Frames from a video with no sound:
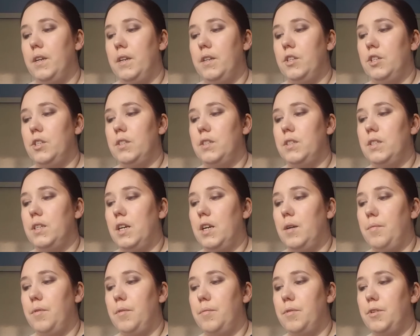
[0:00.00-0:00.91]
Just
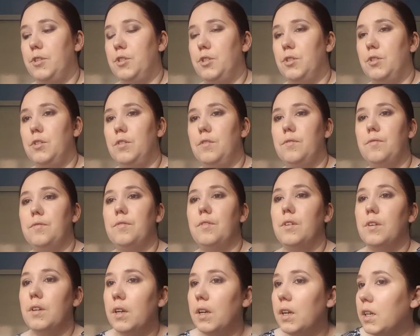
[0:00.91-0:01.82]
tap the brush off,
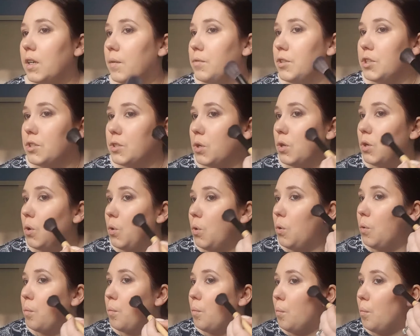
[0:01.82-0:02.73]
and I'm just going to
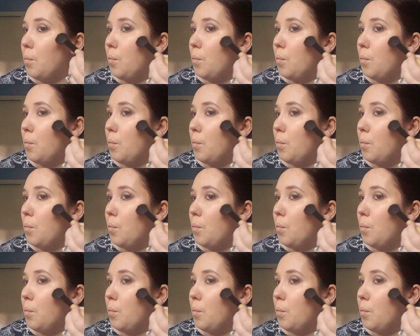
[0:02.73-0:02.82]
go.